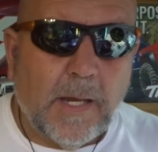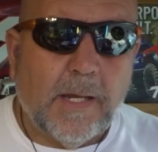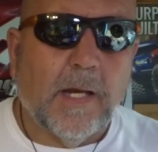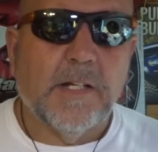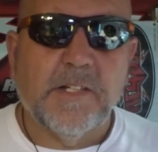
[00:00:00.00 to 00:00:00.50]
Hey
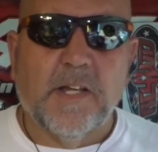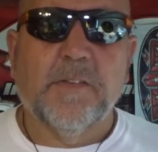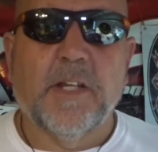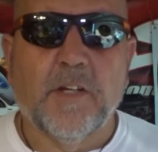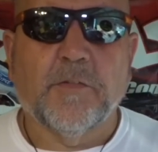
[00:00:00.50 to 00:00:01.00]
guys,
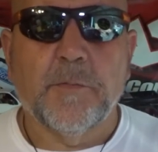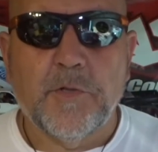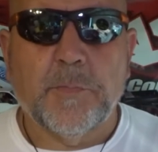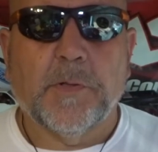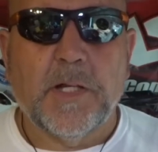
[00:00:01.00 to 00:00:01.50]
Anthony here from
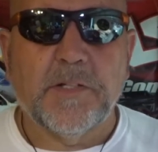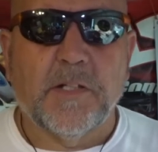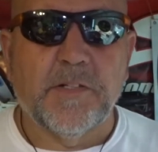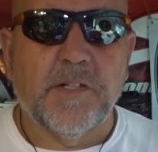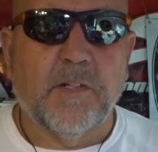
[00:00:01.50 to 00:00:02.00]
Triple X
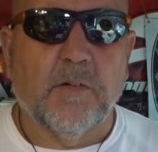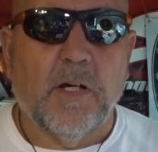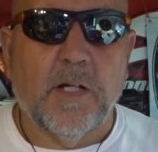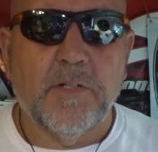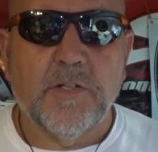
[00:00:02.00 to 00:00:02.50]
RC
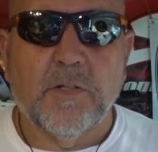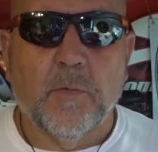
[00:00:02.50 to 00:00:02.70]
Garage.